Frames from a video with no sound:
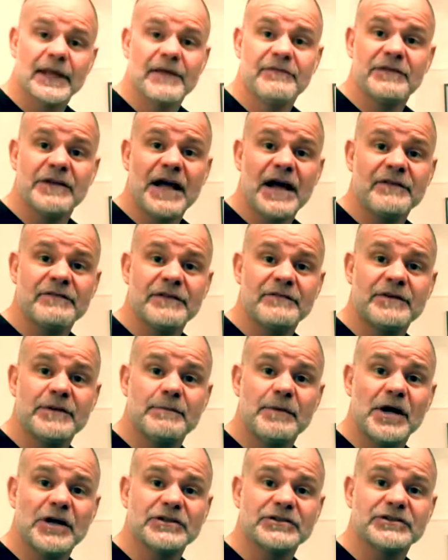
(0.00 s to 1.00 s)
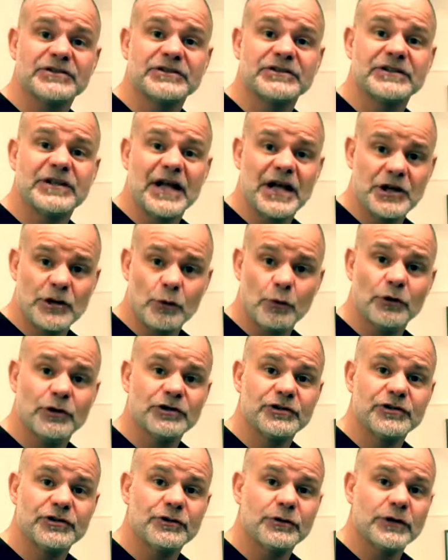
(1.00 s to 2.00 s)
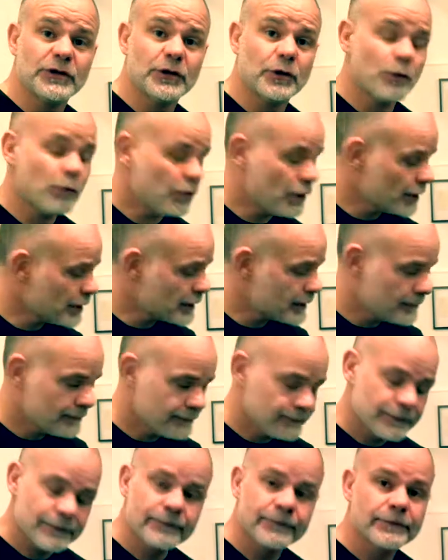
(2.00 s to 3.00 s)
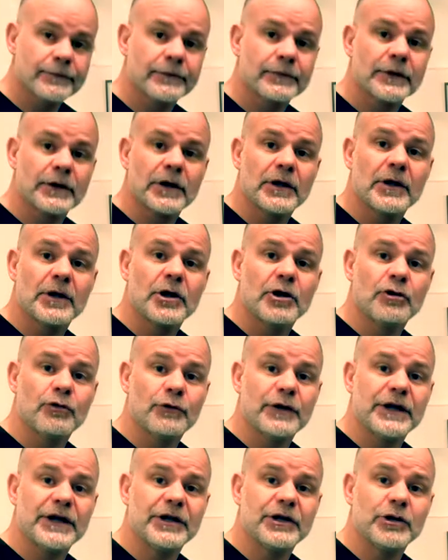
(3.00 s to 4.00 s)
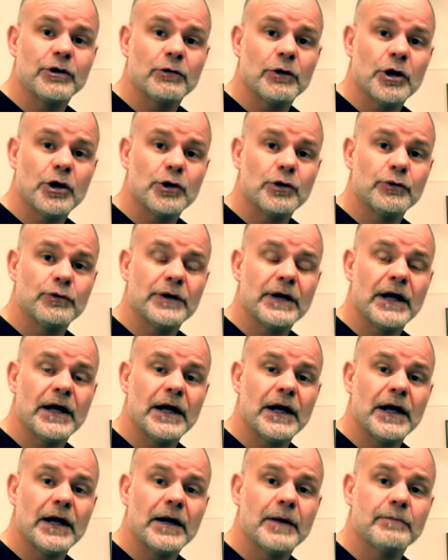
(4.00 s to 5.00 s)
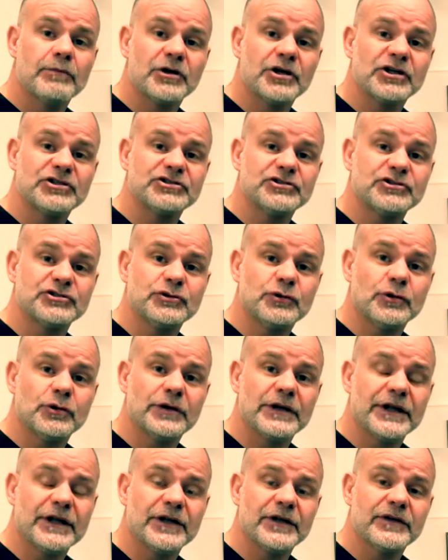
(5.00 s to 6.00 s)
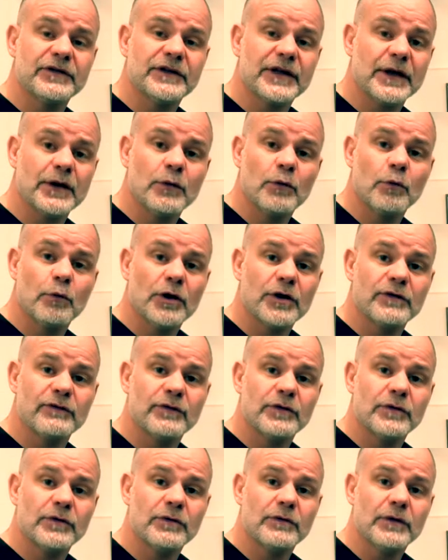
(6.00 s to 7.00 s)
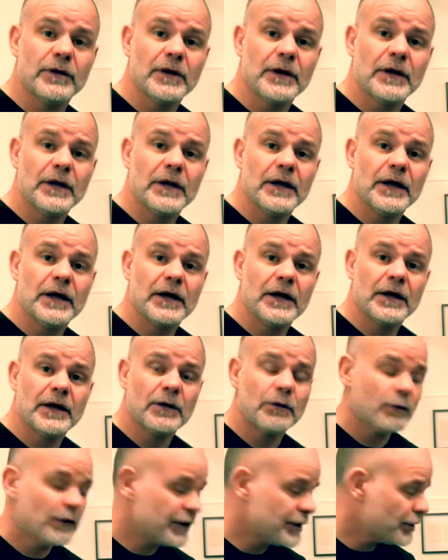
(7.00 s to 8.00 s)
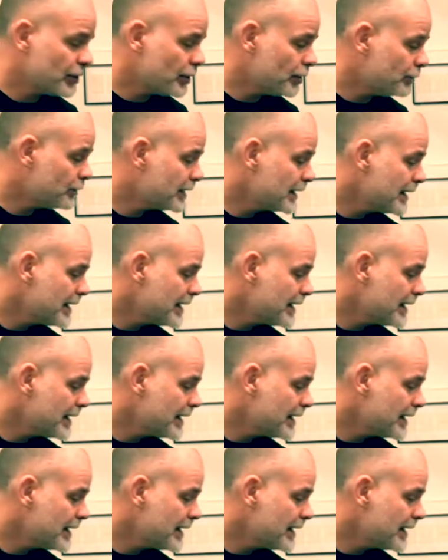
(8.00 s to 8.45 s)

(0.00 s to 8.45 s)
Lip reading: if you got 50 bucks and you're willing to do a little work, creating your own percussion tool is a wonderful way to go.